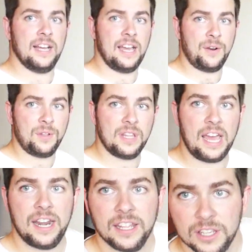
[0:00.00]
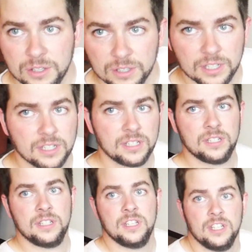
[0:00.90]
I know a lot of you
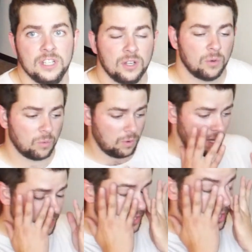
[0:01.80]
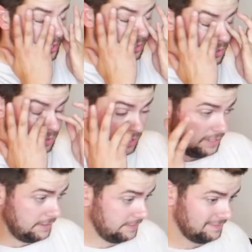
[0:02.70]
want to
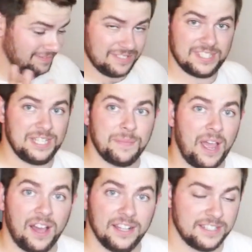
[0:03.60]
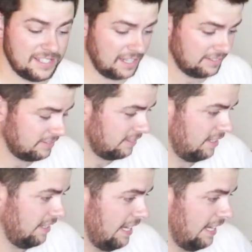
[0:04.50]
see my hunting stuff and